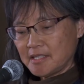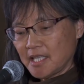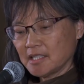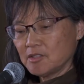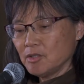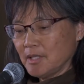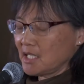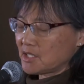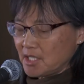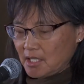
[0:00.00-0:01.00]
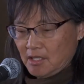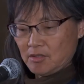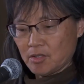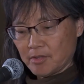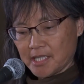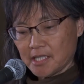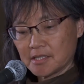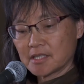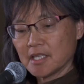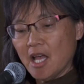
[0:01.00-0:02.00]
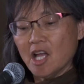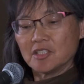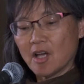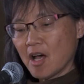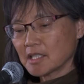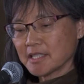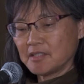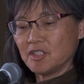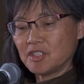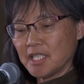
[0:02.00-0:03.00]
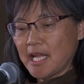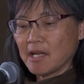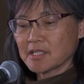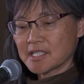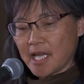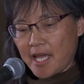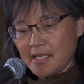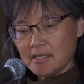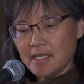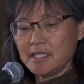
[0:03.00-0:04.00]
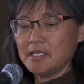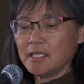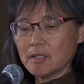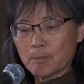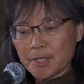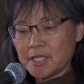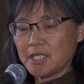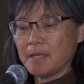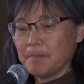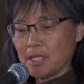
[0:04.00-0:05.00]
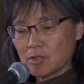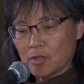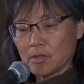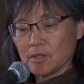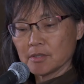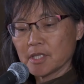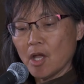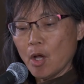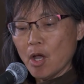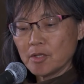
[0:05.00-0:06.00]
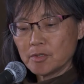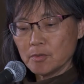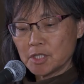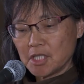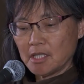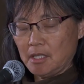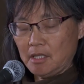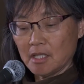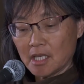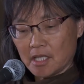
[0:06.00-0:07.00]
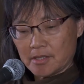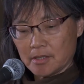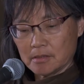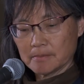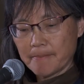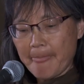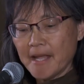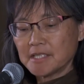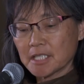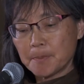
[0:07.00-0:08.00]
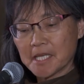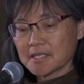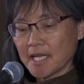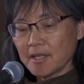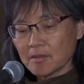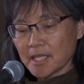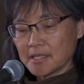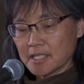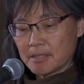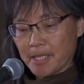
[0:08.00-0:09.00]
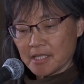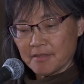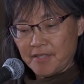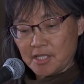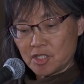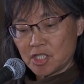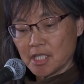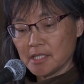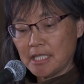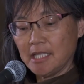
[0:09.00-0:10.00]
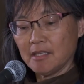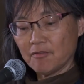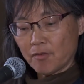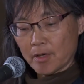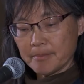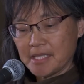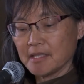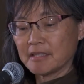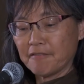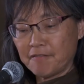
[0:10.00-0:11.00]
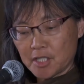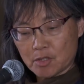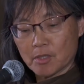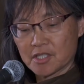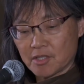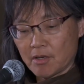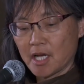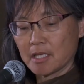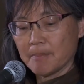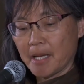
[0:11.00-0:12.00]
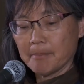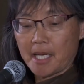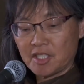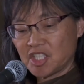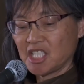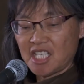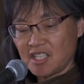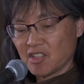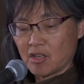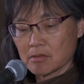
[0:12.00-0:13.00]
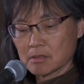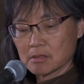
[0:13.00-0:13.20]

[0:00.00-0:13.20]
said, do not shit in toilets. Dogs like to shit outside, and he didn't appreciate being told to shit in the gutter. Just because I don't like the smell of his shit, he informed me that the fish weren't so hot about my shit either.